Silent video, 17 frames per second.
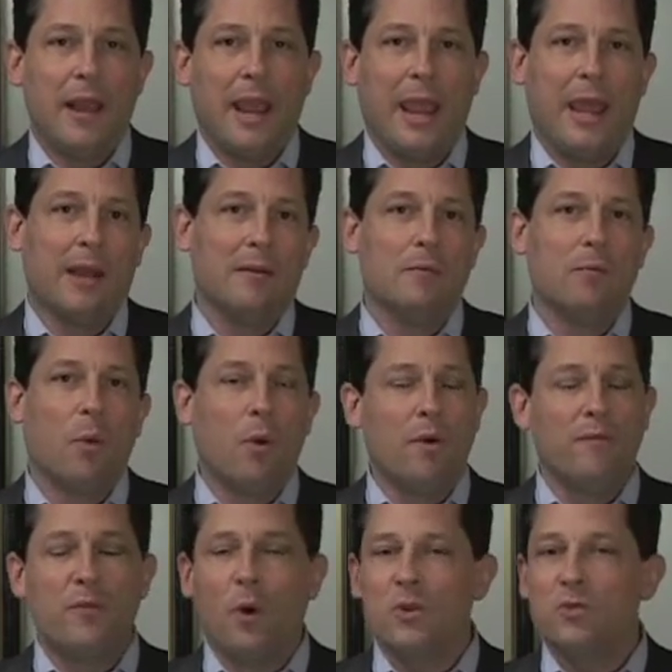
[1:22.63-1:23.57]
And
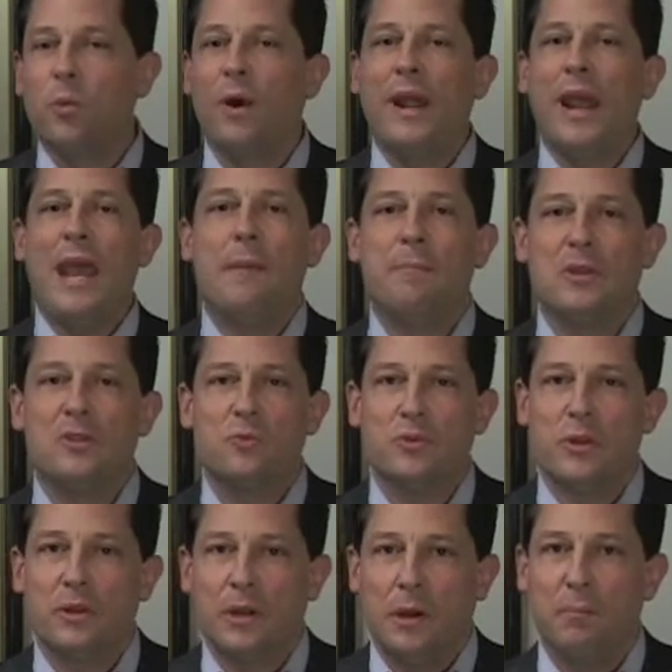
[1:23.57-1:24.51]
of course, what happens
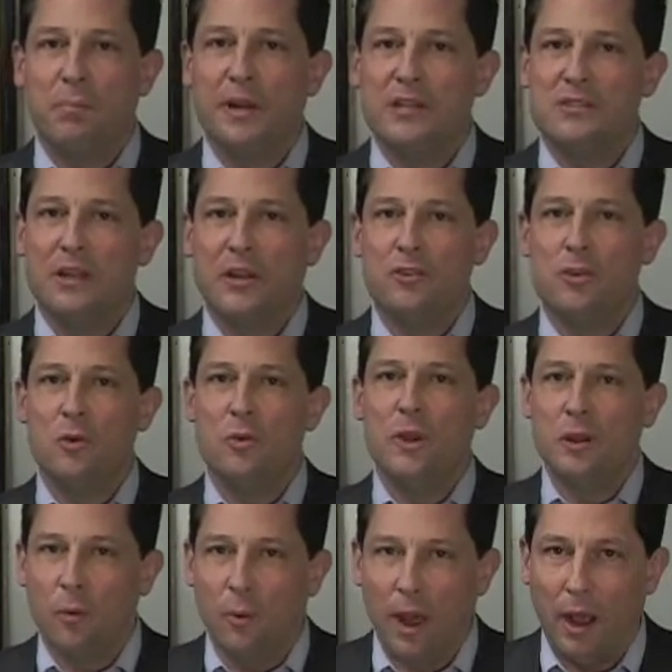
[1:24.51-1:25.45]
when your company's not
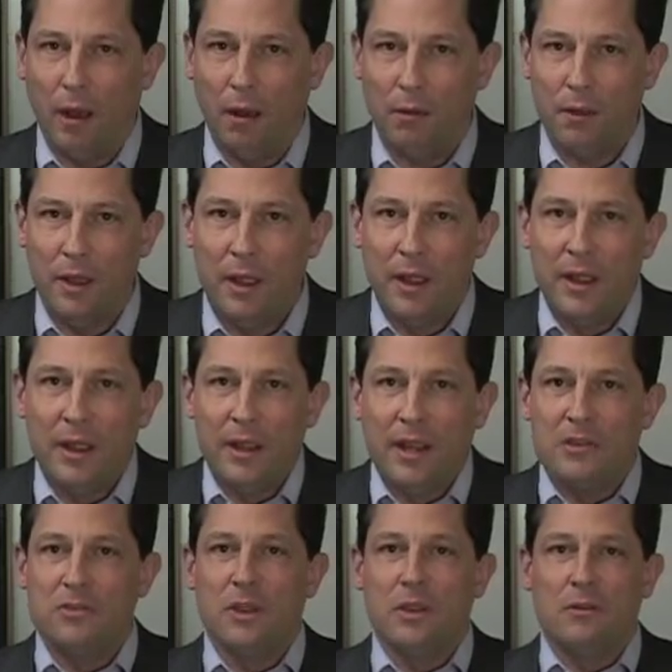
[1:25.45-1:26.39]
doing well
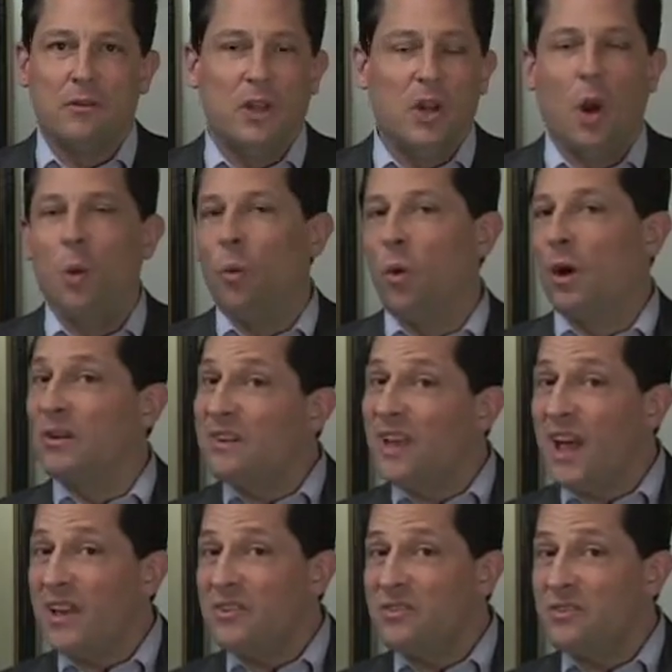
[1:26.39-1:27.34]
is that you don't work
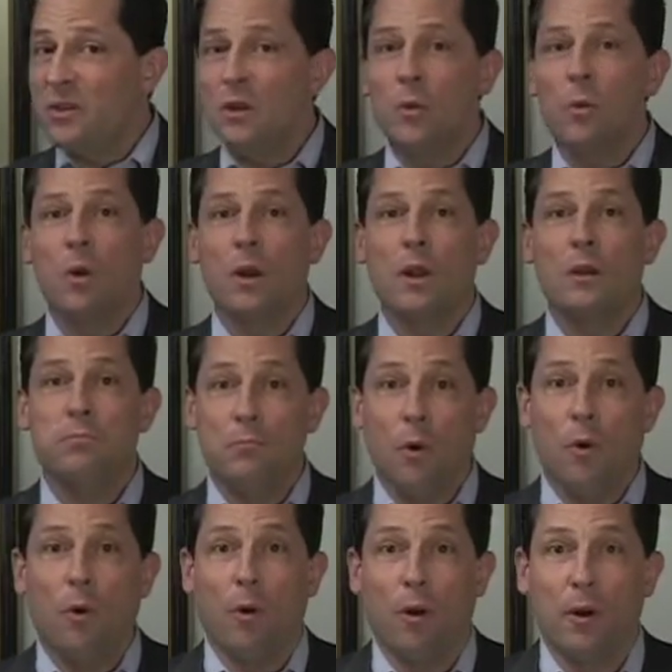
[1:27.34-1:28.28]
less, you work
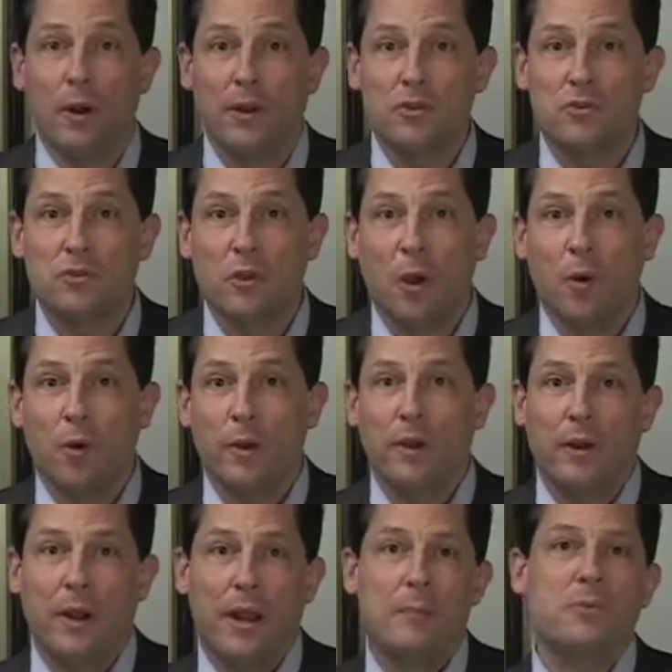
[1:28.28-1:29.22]
more. And so
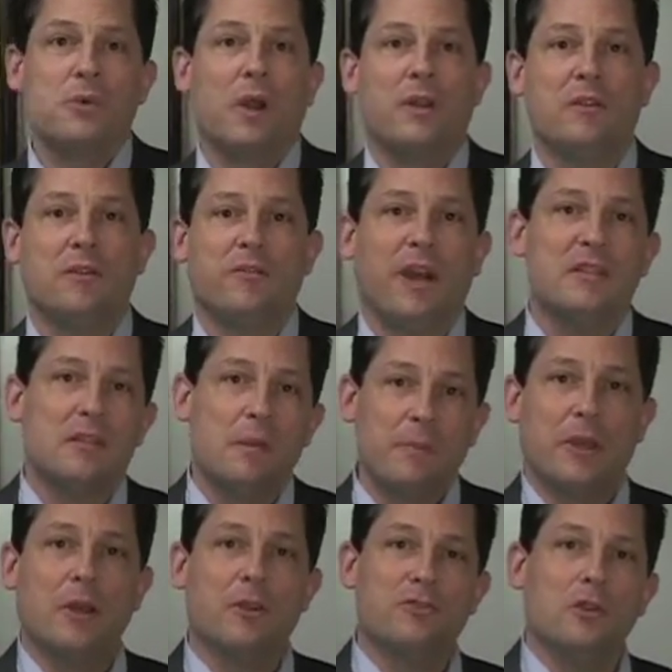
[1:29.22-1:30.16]
here I am trying to find
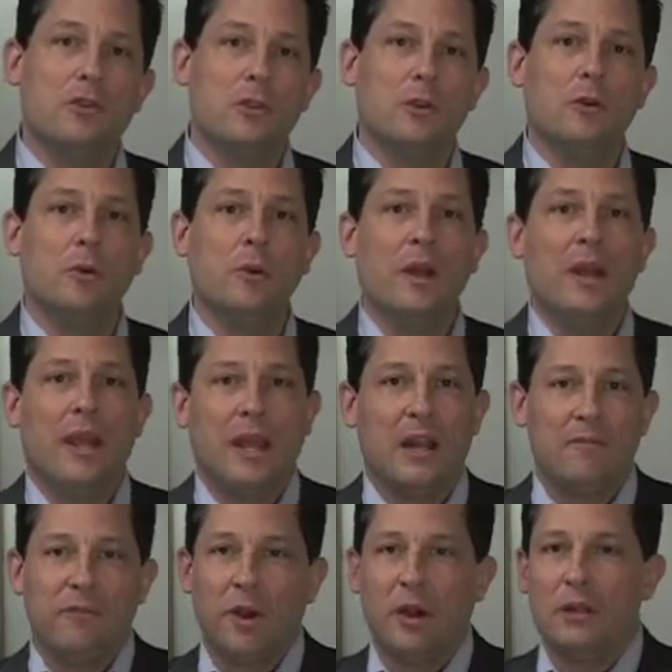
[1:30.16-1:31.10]
something else to do
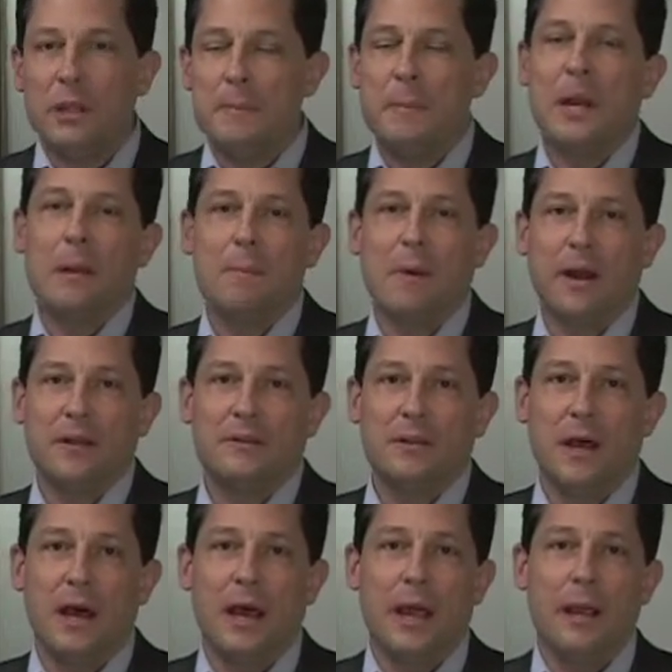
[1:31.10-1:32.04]
in a very limited amount of
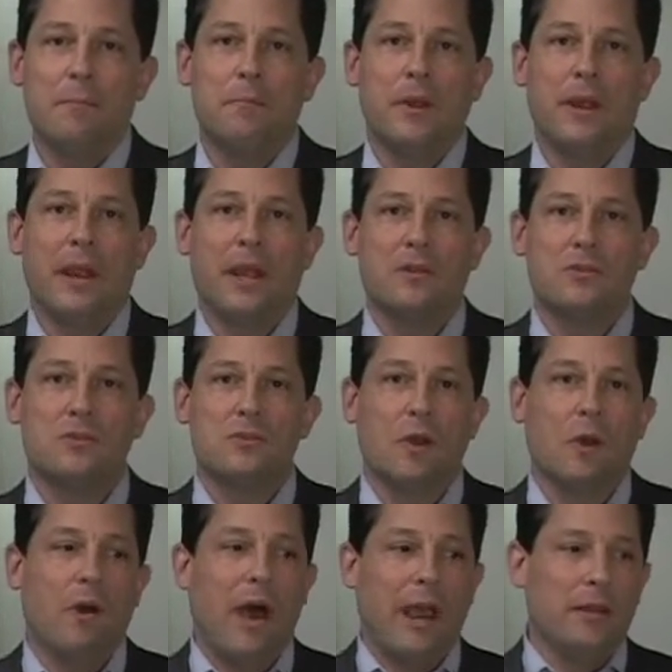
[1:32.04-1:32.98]
time. And
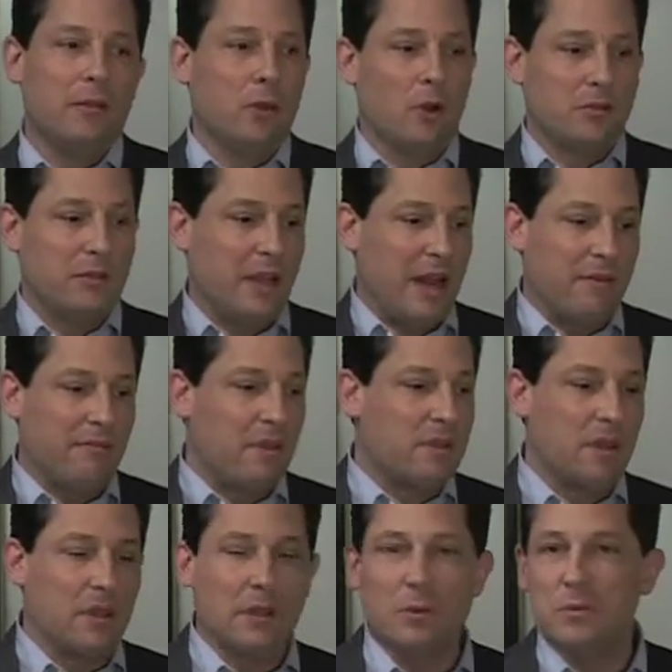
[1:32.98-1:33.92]
so I looked at
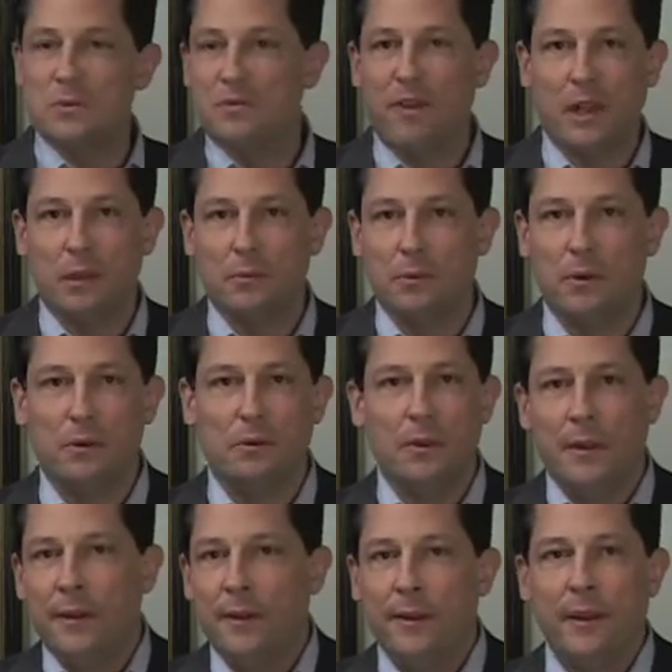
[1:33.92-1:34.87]
everything that was
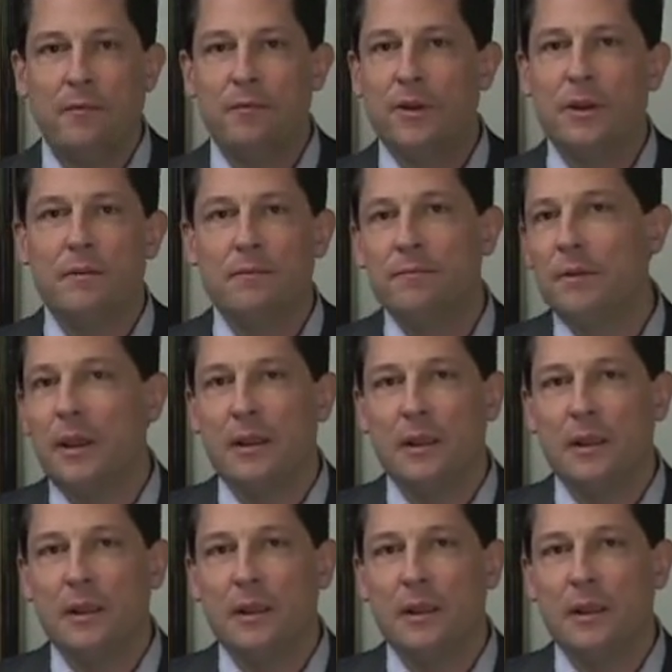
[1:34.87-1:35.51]
available, every